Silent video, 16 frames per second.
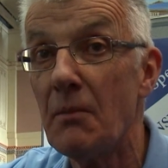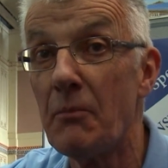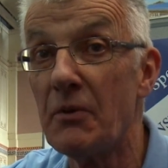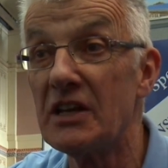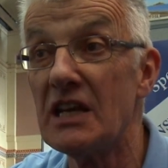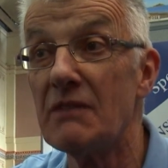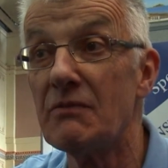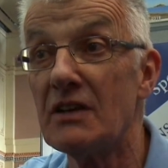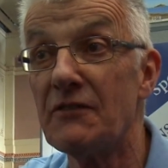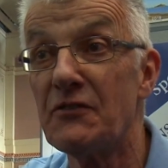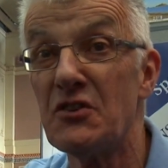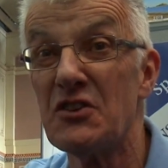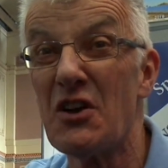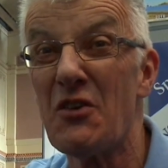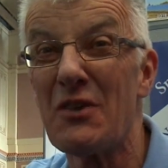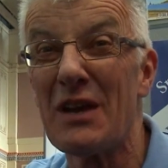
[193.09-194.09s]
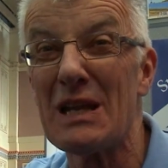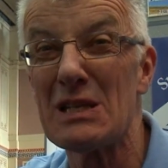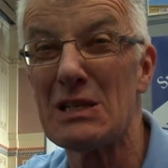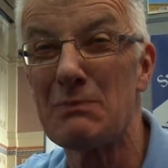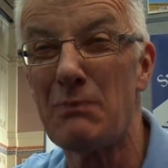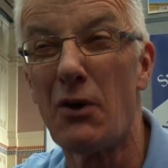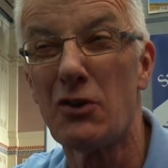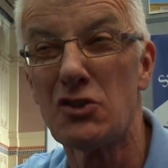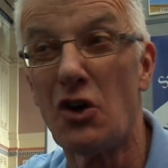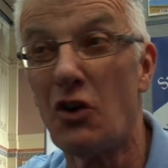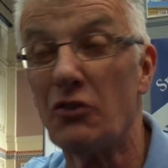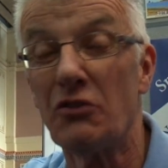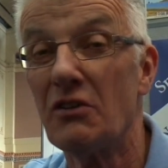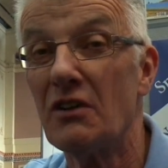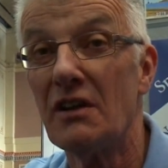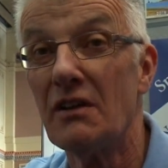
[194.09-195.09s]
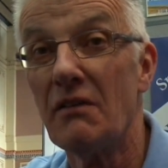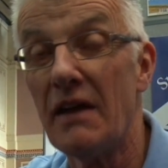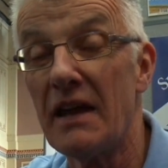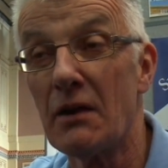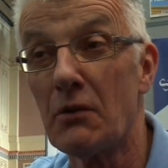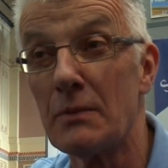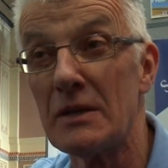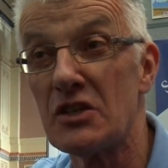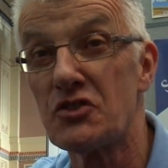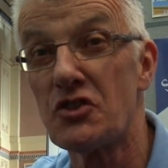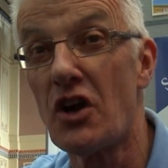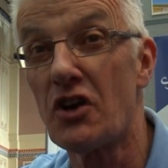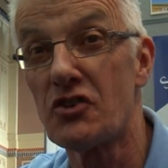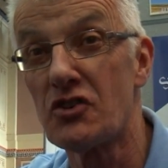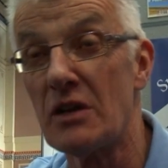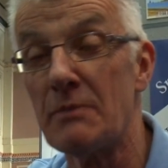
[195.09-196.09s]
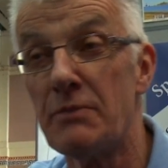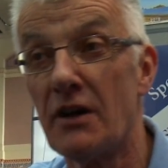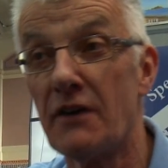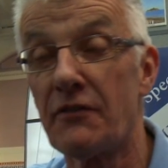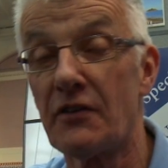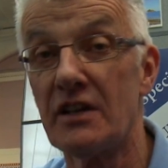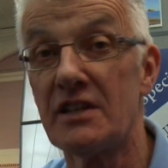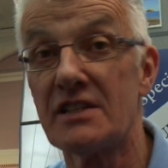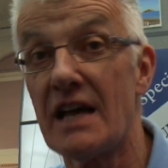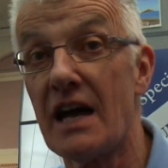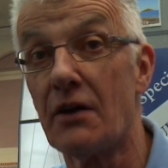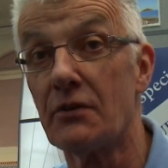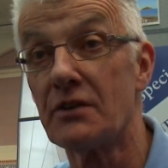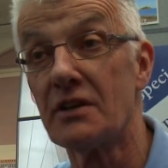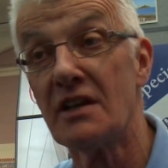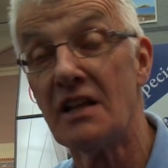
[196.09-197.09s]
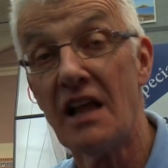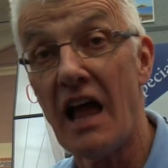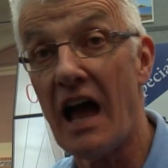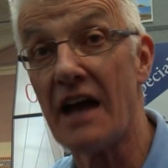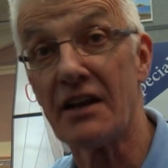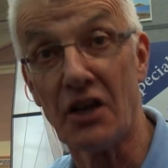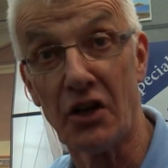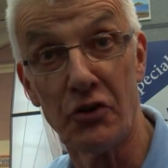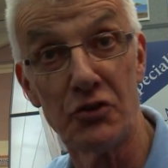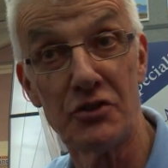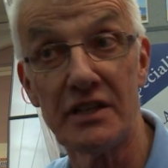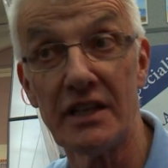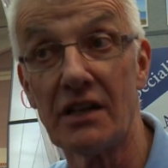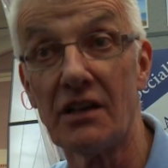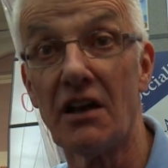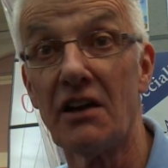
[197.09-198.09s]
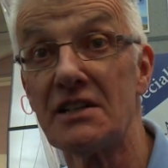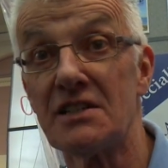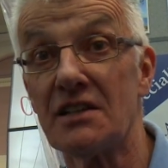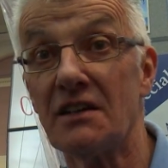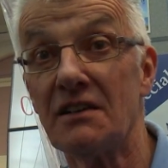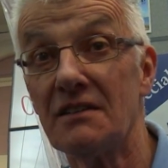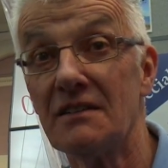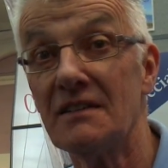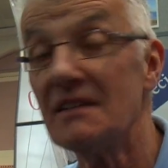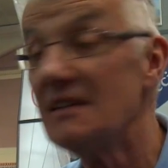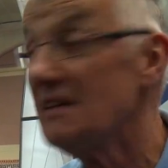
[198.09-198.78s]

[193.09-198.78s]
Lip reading: but even if you don't get it spot on, it'll be structurally perfectly sound and a good deal lighter.